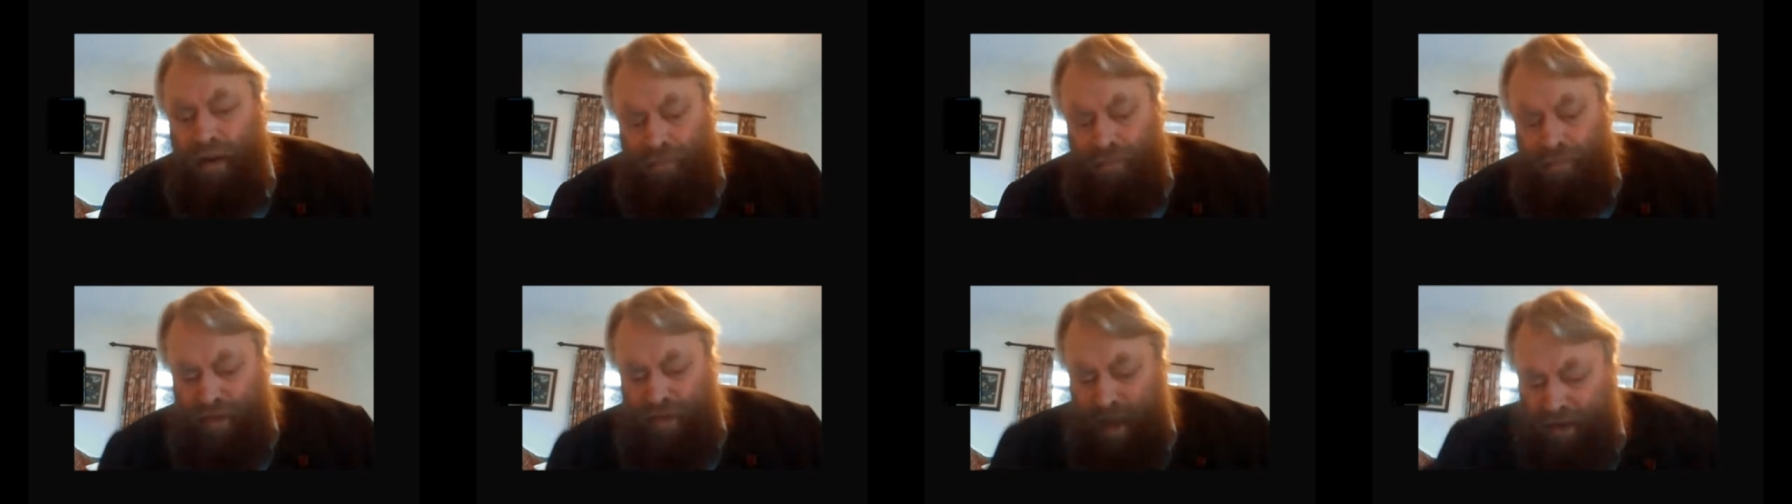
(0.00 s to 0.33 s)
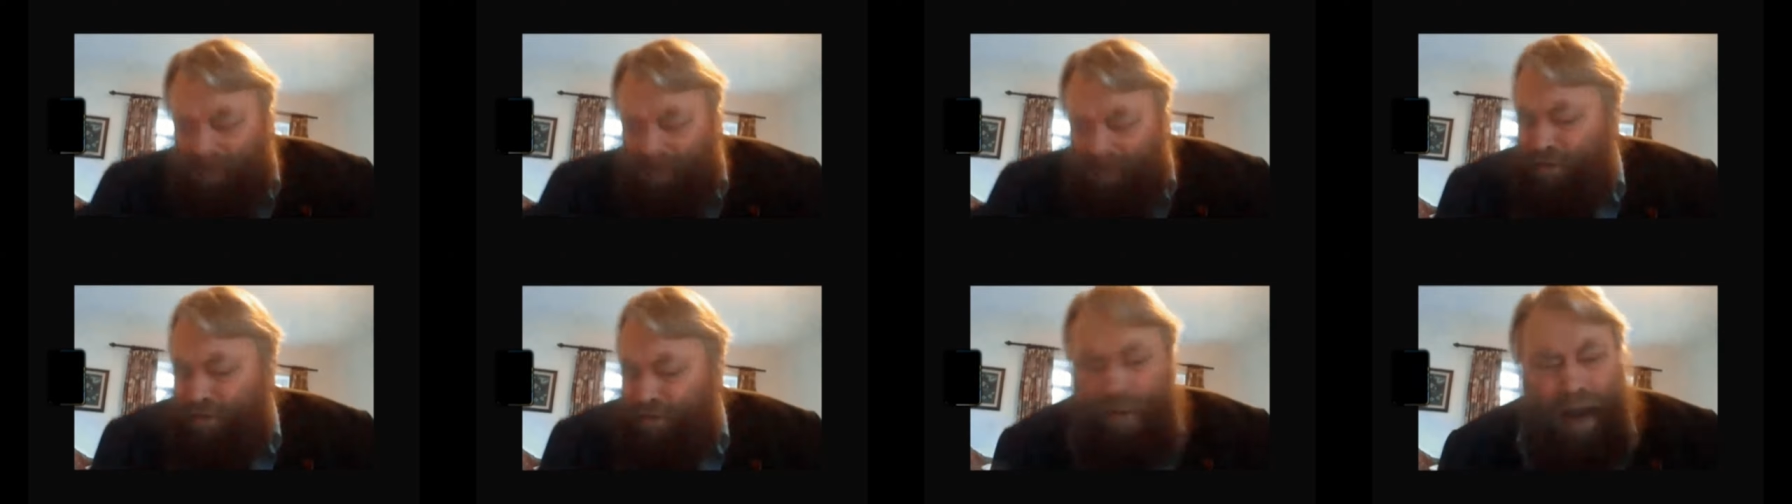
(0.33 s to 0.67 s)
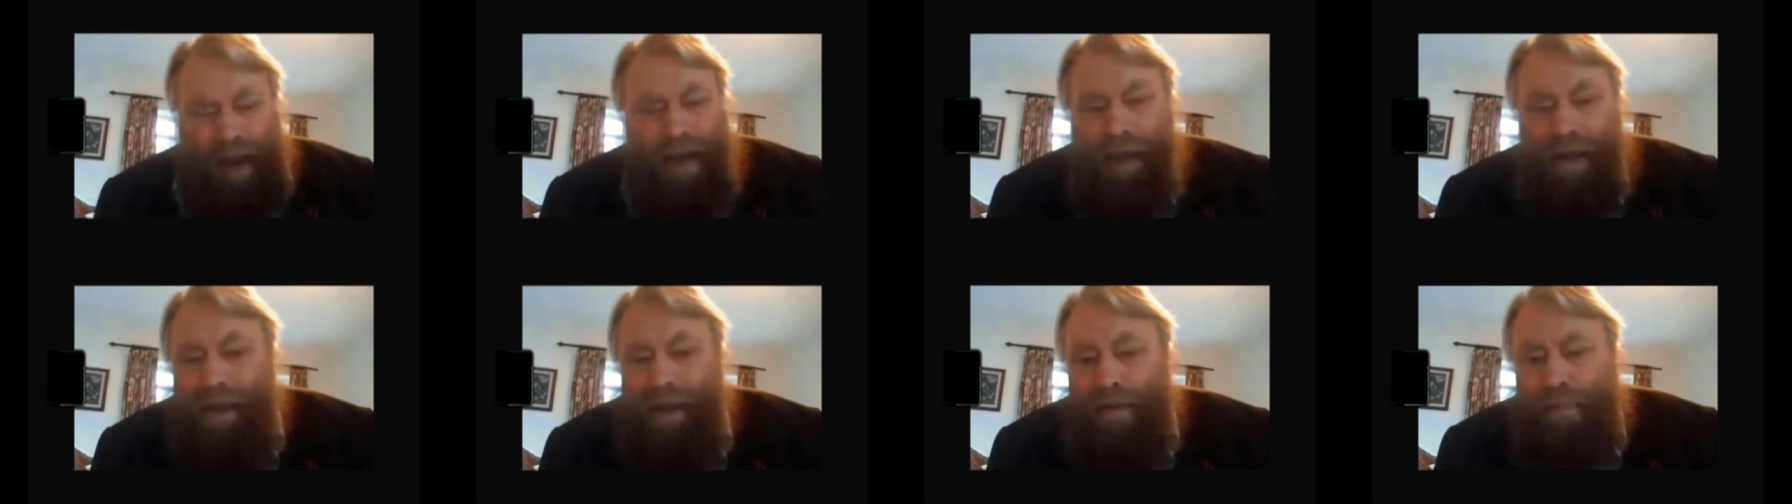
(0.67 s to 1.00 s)
They
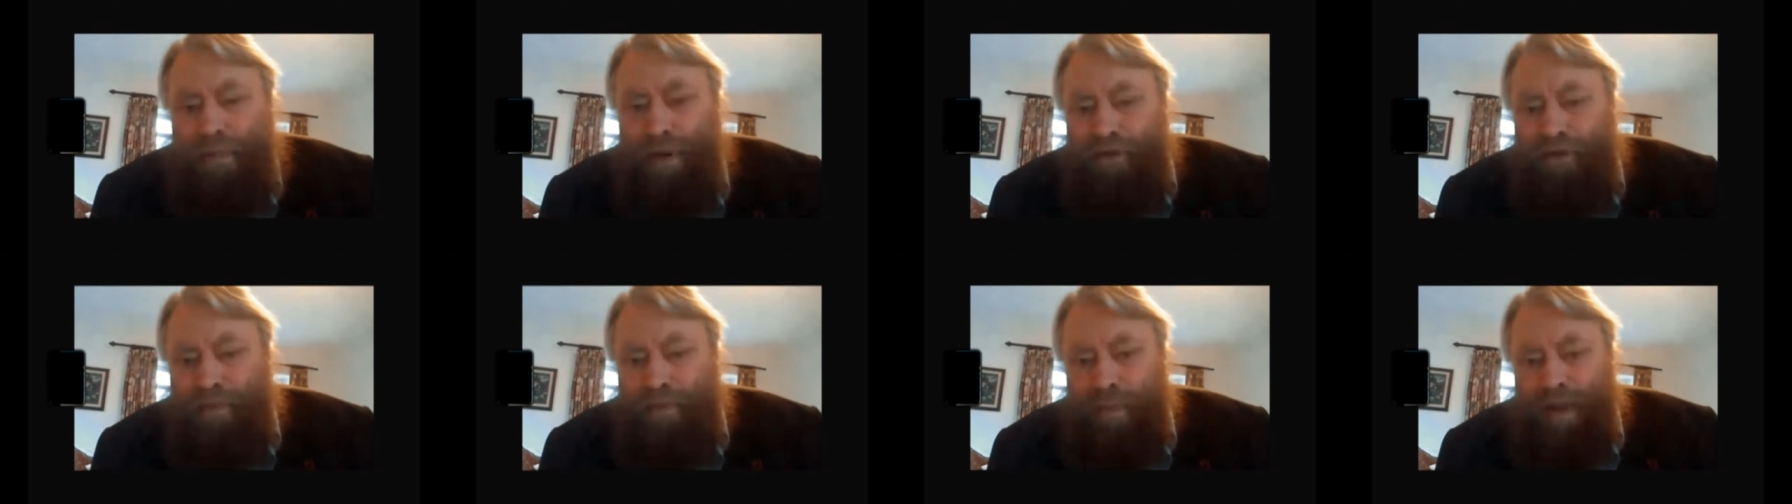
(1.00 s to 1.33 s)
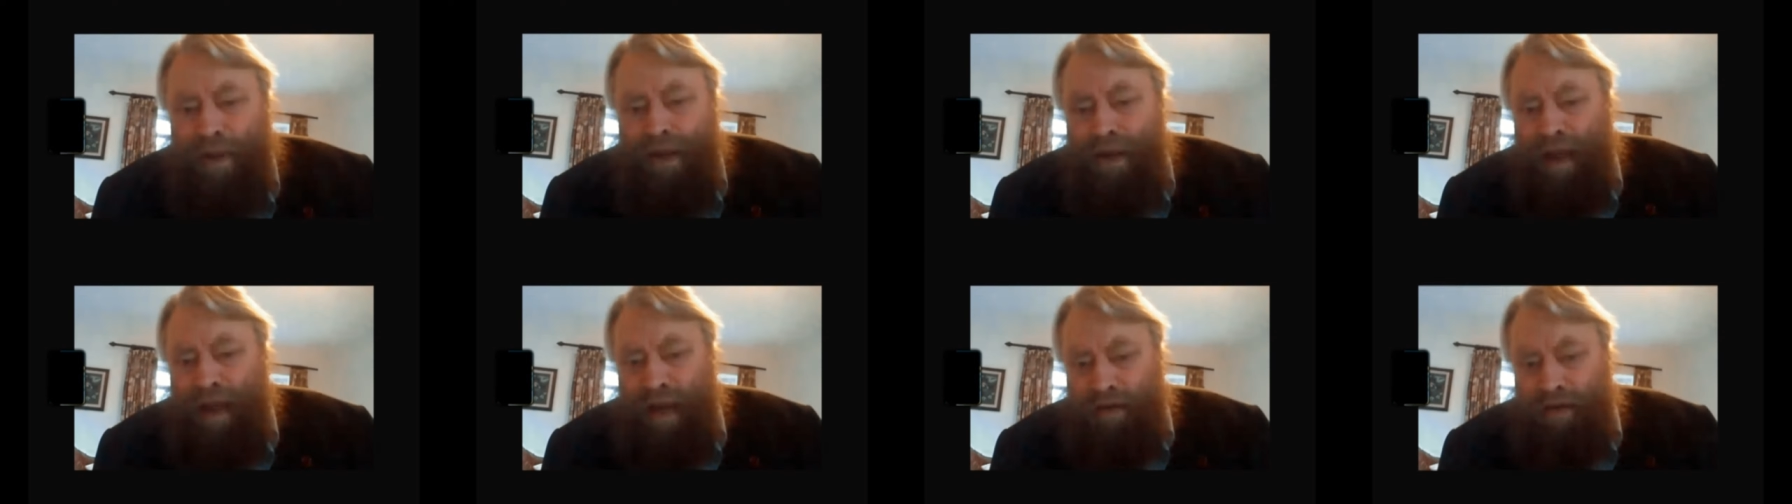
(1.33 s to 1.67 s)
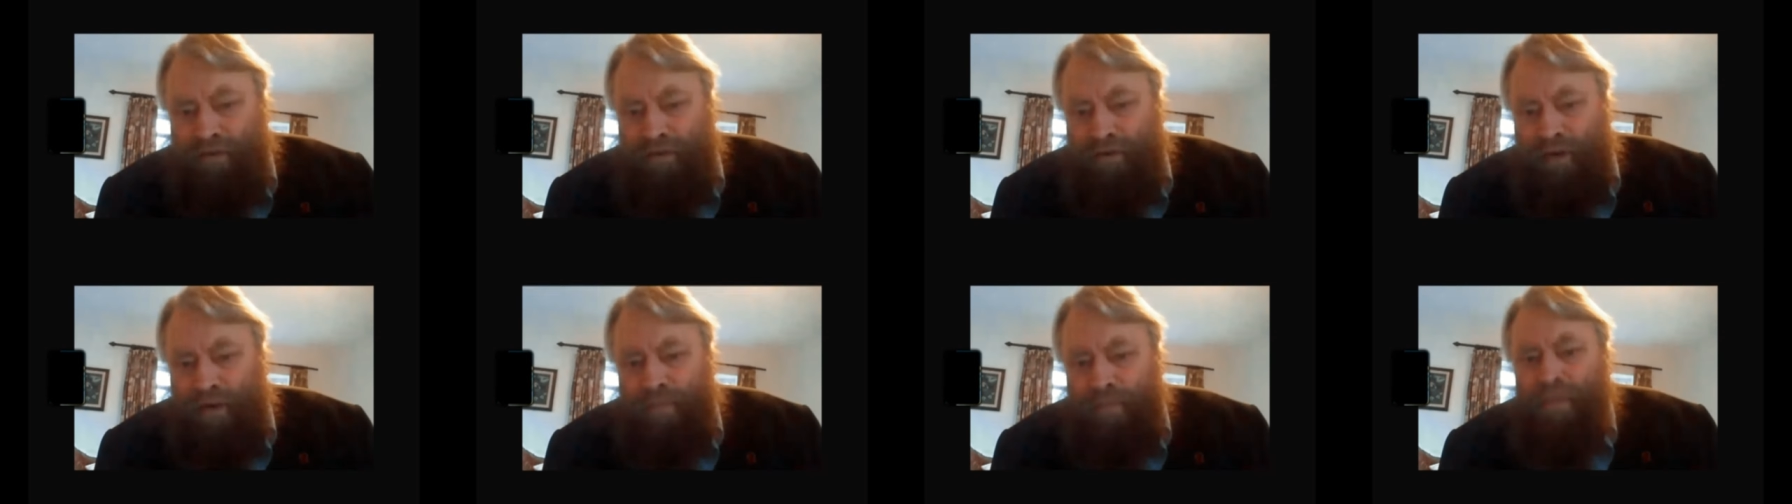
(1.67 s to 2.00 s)
inspired me to be an
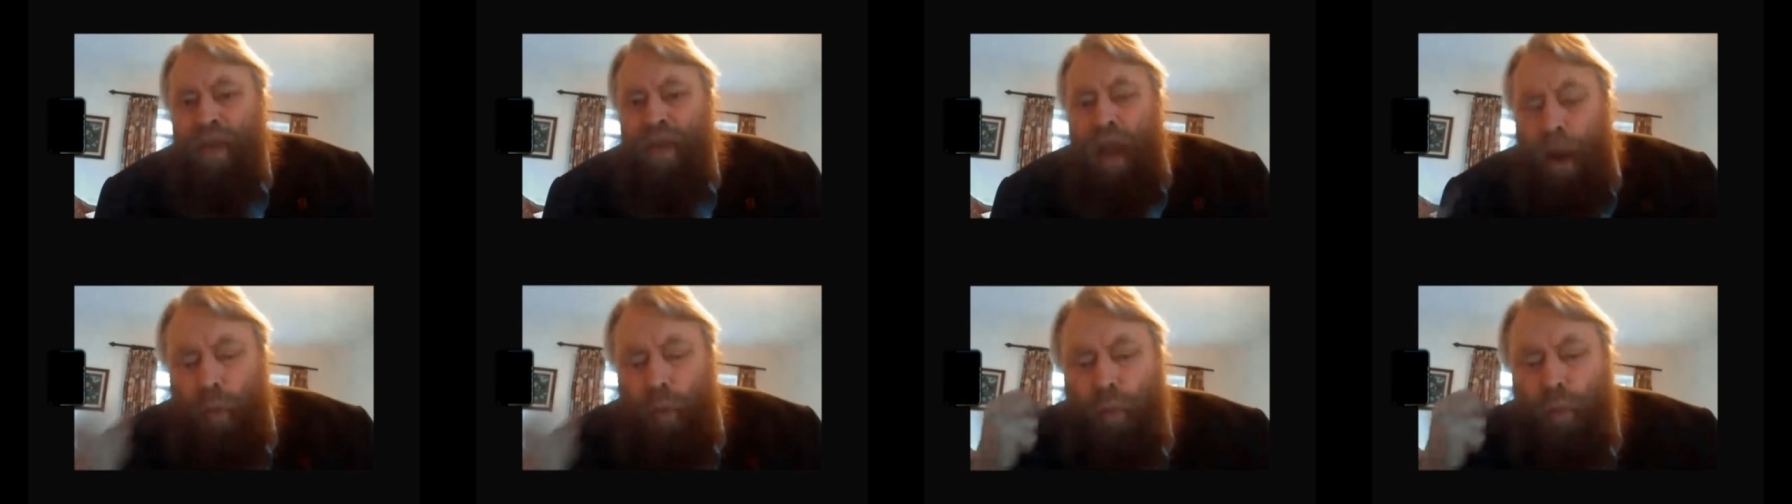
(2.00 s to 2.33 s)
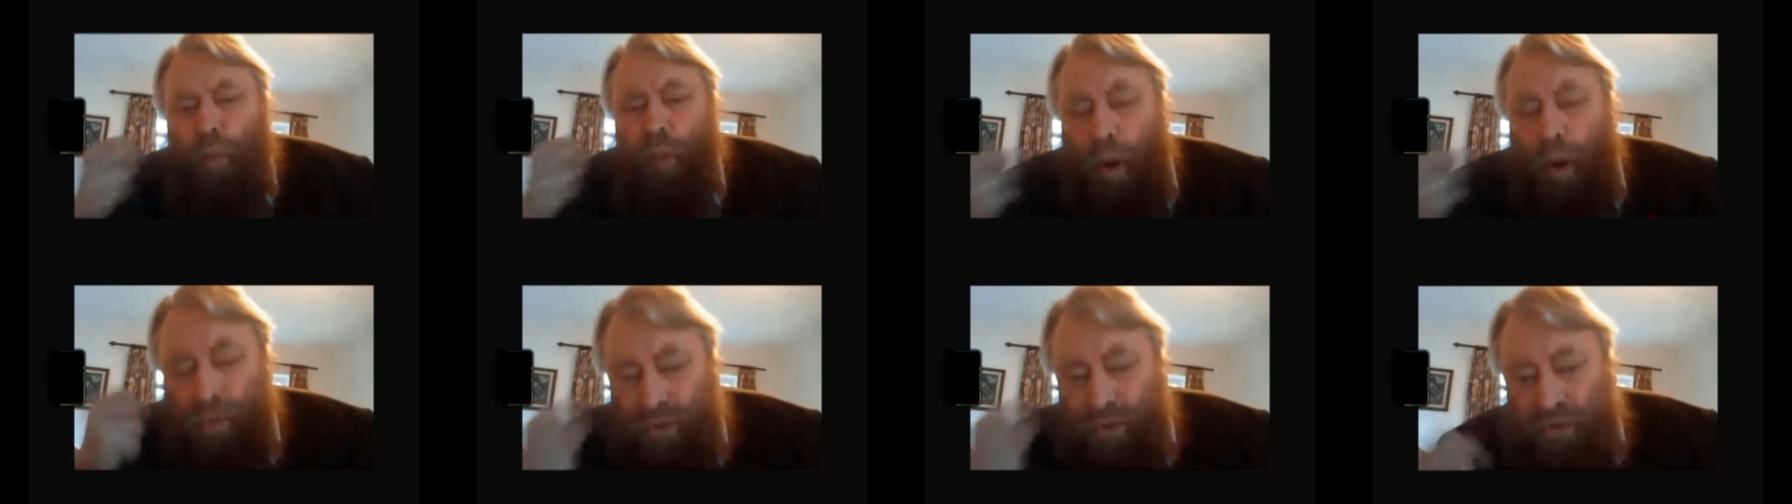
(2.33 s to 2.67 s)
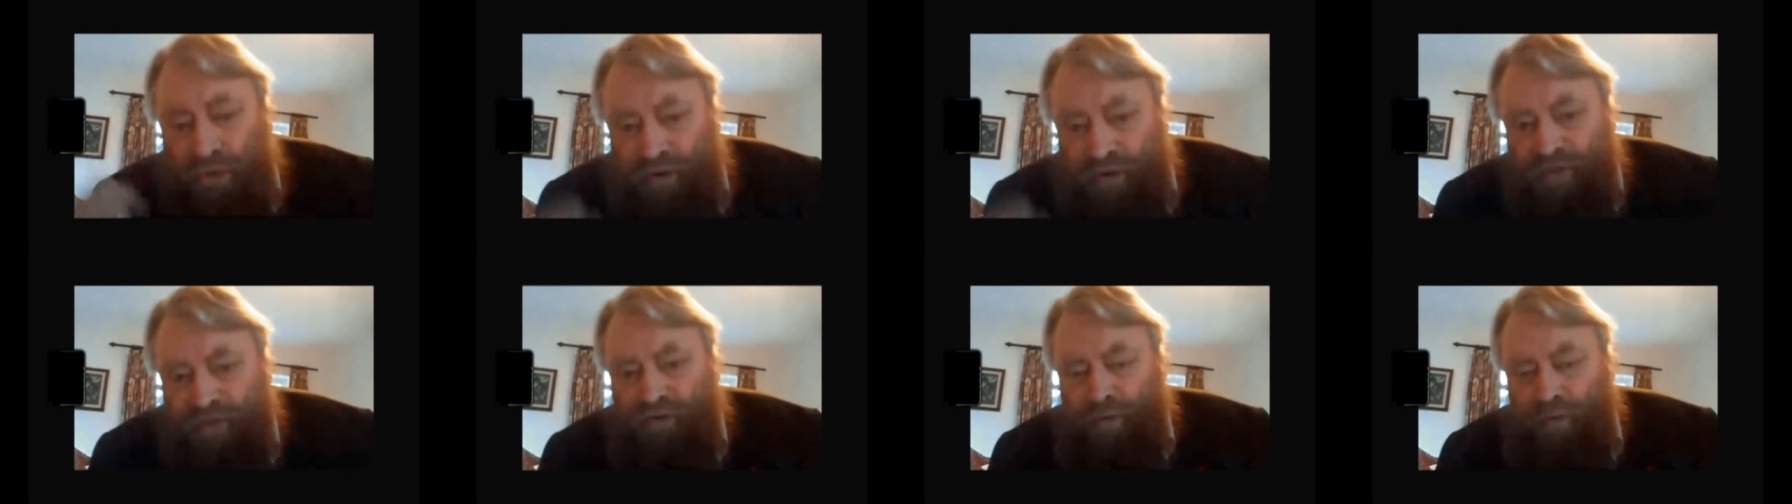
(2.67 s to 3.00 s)
actor. I
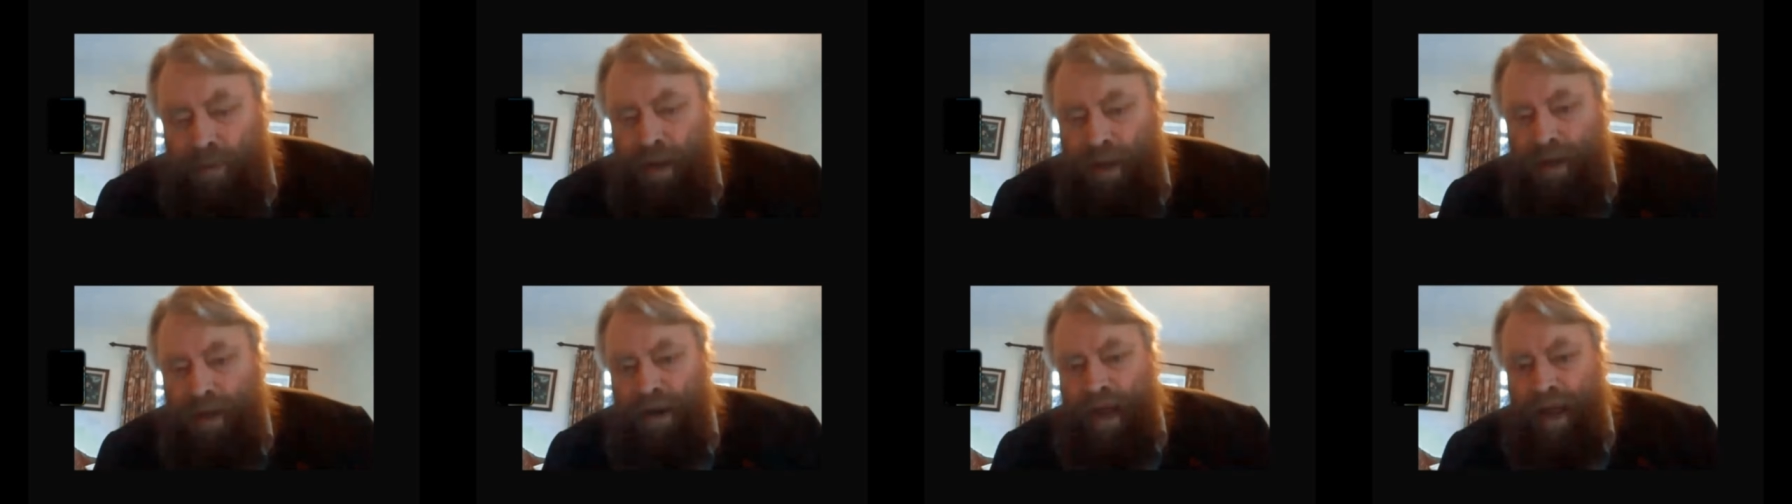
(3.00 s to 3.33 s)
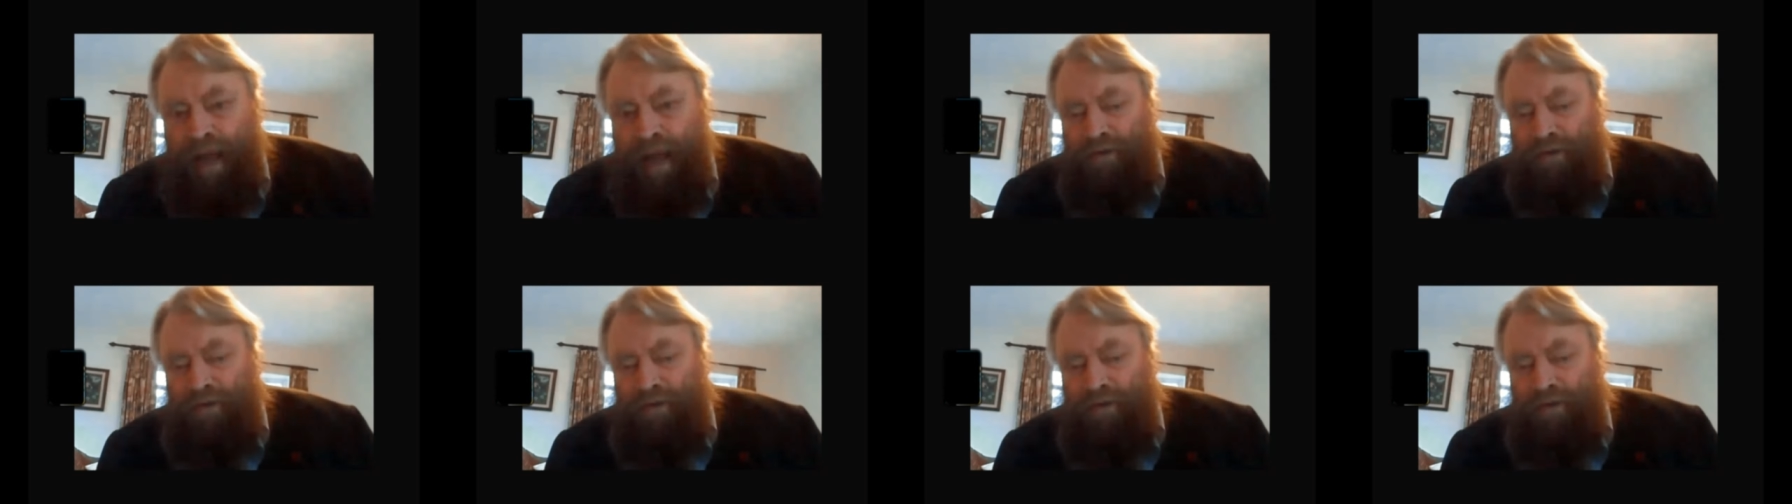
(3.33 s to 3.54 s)
wanted to be an actor.